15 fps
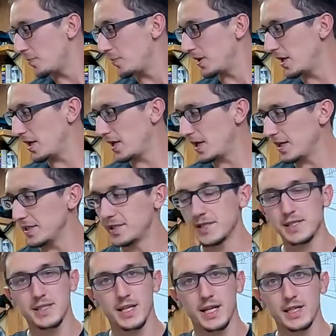But I
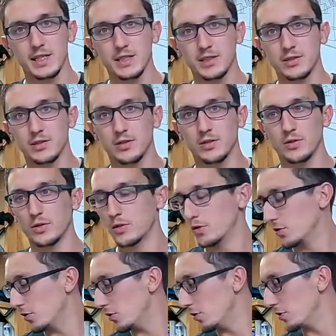decided
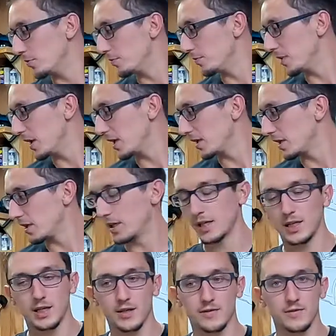to make
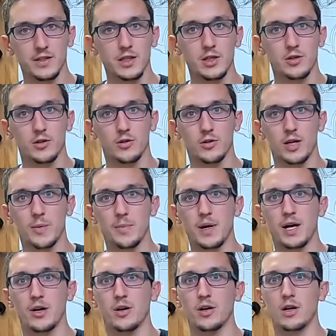a video
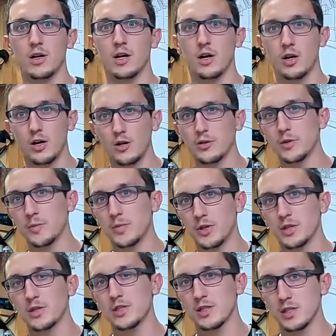about all the
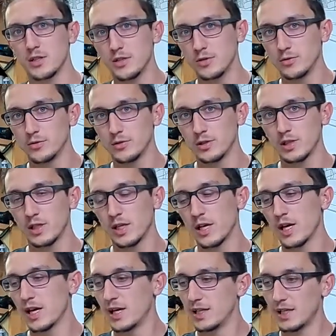parts I used
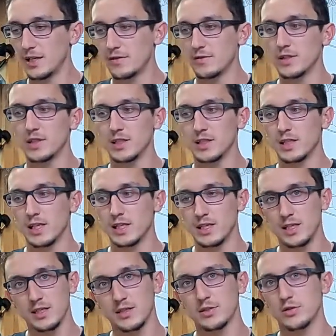and everything I
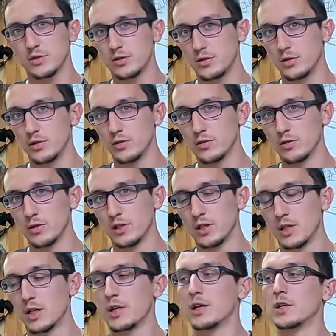needed to do
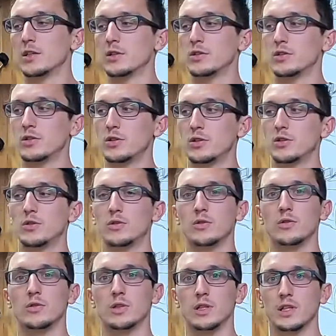
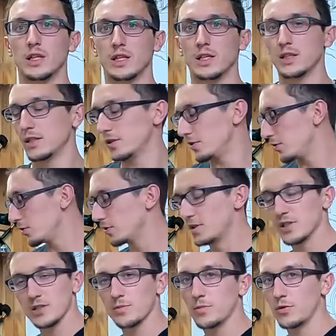to get it to
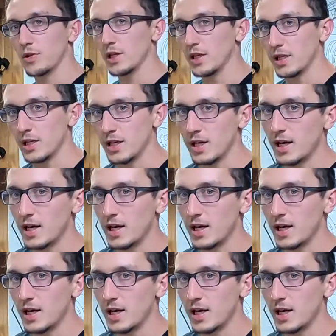this point.